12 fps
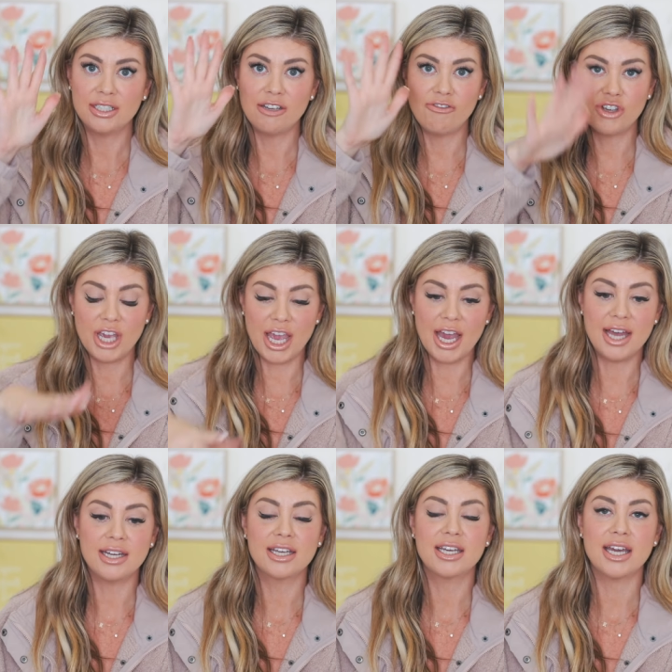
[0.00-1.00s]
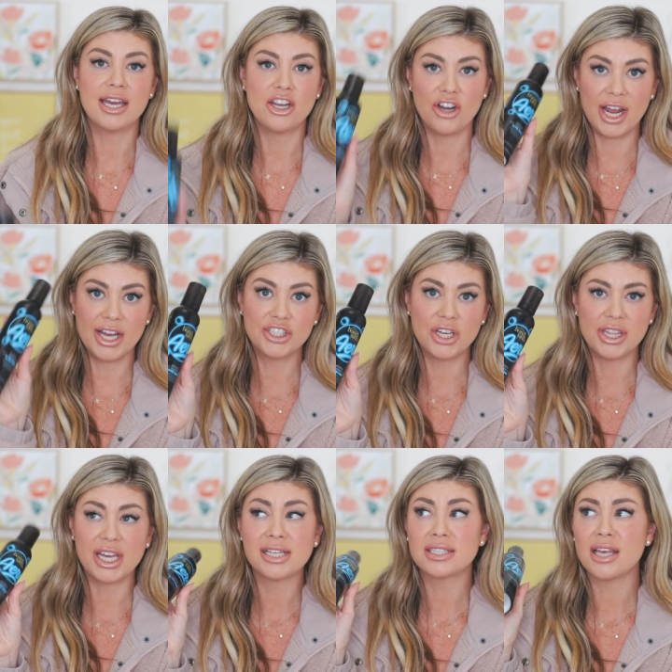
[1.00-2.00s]
If you can, get your hands on
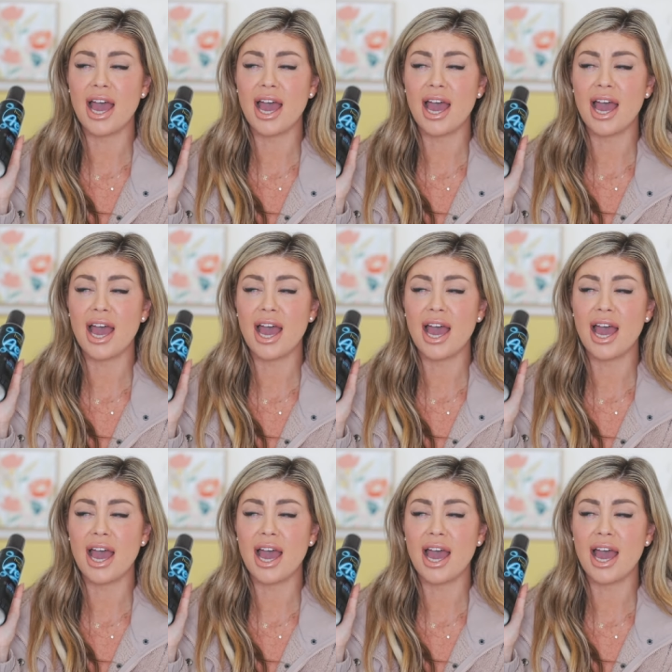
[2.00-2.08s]
these.